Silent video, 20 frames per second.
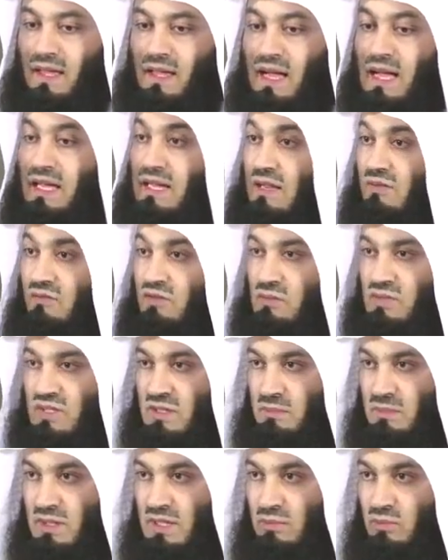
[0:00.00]
I come from
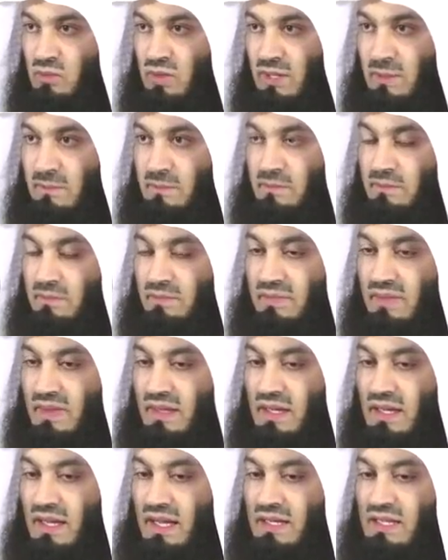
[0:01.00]
Zimbabwe,
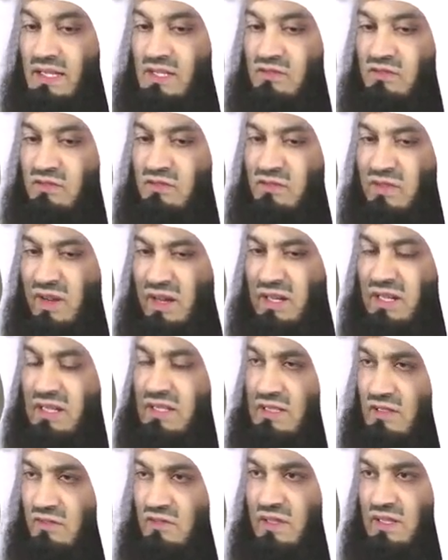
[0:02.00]
and it's very
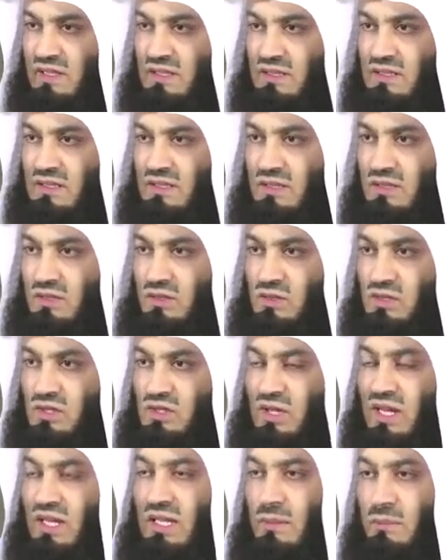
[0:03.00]
difficult to
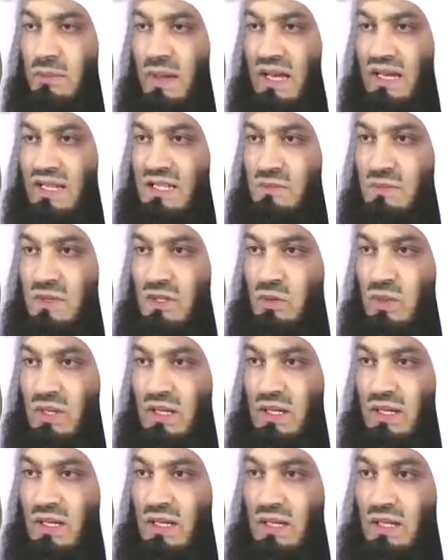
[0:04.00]
strike a balance
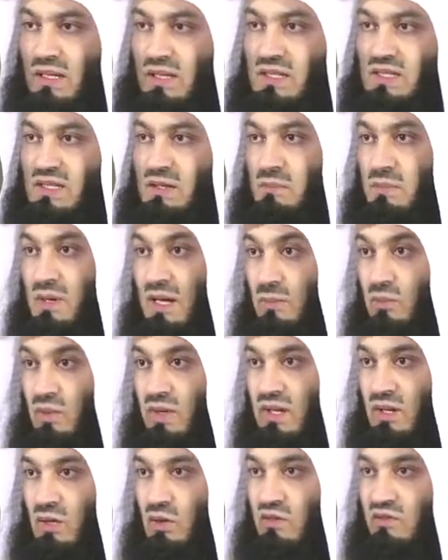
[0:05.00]
between the Zimbabwean law,